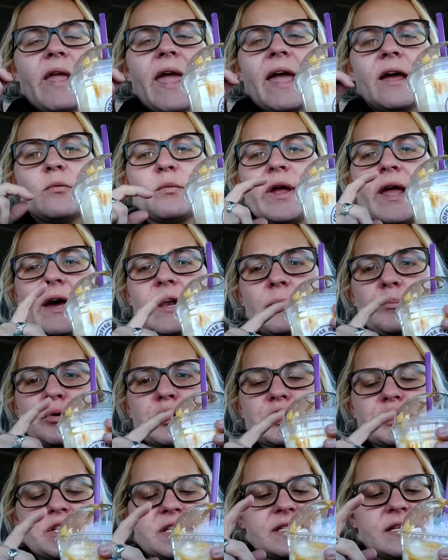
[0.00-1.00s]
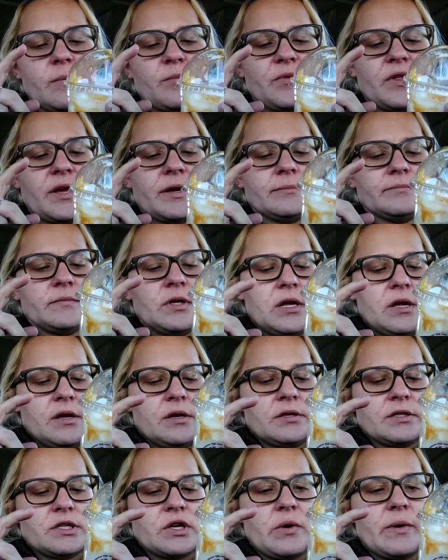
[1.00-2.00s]
And we had to purchase something
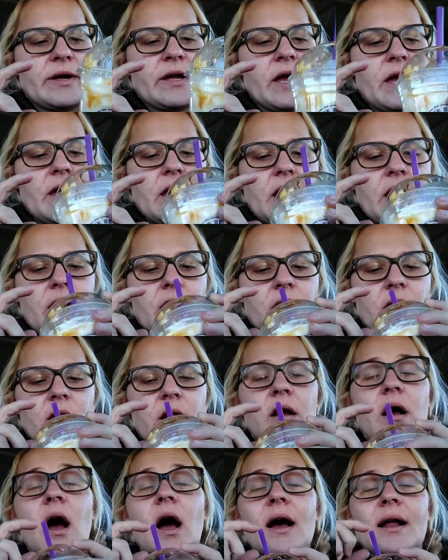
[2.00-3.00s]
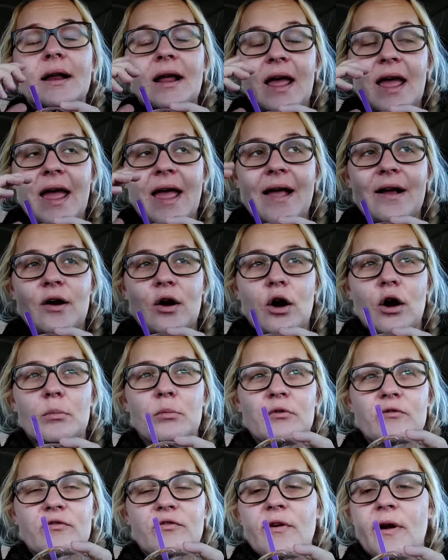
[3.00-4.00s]
so I got a, got a
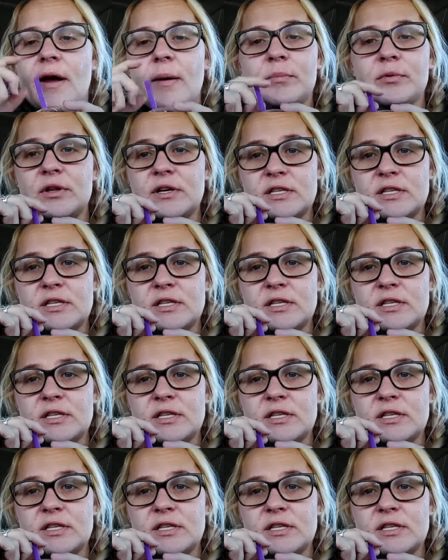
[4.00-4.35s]
caramel frap.